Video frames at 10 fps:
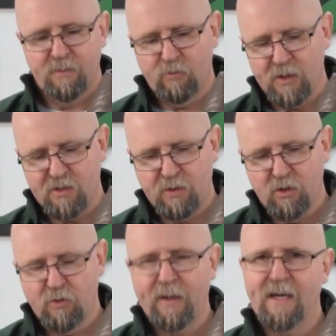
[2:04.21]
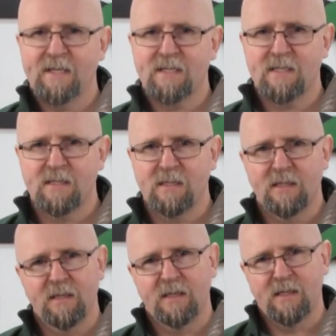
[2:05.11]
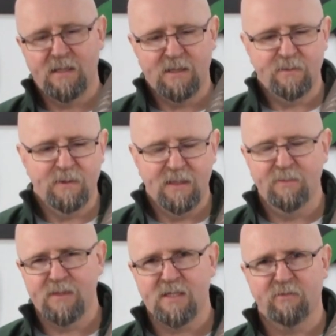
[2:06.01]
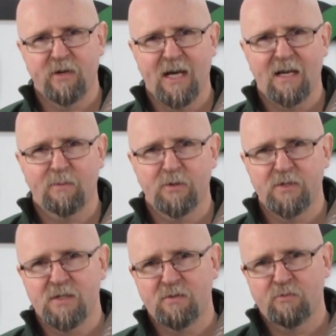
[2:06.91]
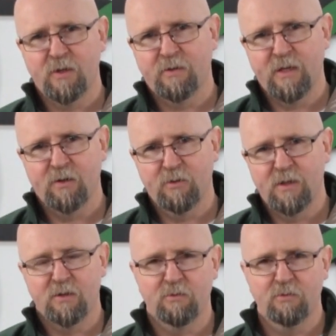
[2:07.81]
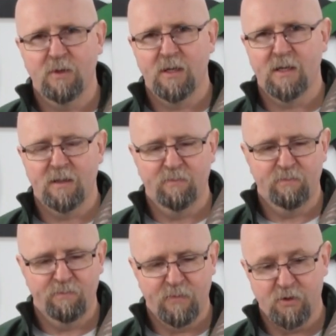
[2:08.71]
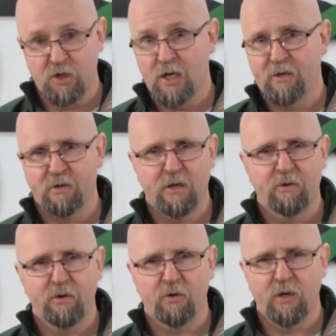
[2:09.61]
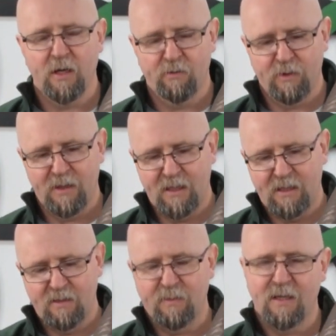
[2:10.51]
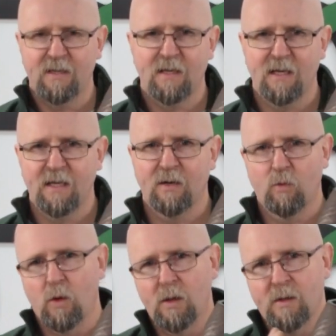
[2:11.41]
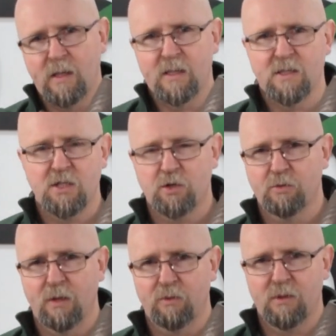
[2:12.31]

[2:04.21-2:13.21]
Once we go past the limits of our calipers, we are now into uncharted territory, and we need to maintain that wall thickness throughout.